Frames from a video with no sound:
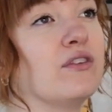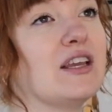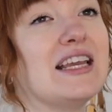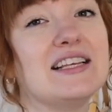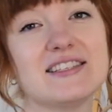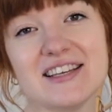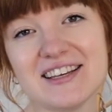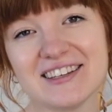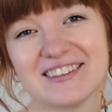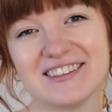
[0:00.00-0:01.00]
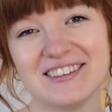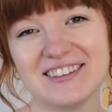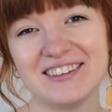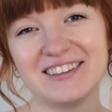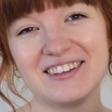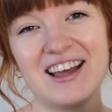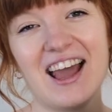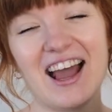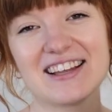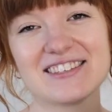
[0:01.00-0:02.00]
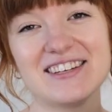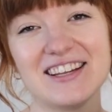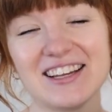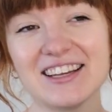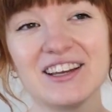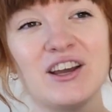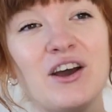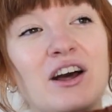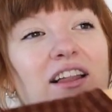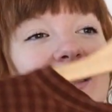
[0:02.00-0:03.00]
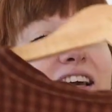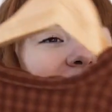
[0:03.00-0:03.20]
easy as knitting. Like a